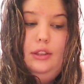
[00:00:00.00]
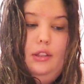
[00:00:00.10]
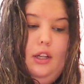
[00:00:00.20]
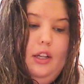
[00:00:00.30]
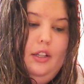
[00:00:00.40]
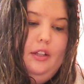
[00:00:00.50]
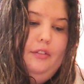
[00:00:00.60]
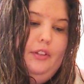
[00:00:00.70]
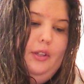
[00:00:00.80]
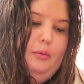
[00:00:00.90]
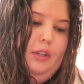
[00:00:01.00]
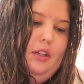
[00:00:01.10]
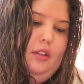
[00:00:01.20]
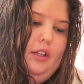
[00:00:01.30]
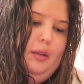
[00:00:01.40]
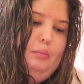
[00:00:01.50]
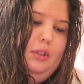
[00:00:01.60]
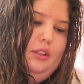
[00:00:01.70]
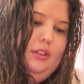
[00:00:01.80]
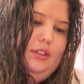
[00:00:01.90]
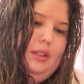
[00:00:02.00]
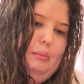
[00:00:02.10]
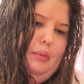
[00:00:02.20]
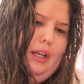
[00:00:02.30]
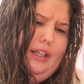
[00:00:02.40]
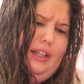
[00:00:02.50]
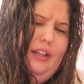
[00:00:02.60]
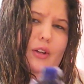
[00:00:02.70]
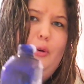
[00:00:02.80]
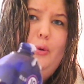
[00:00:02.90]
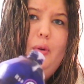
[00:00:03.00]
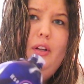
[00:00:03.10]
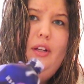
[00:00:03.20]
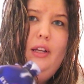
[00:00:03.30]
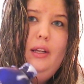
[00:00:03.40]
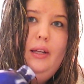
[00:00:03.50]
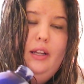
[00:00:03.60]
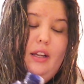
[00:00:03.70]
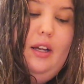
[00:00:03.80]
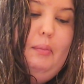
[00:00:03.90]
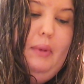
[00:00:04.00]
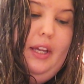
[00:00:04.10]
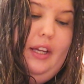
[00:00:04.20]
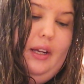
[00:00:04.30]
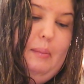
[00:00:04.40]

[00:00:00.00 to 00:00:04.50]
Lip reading: a lot. I feel like we gotta like put some back in. Oh, I'm making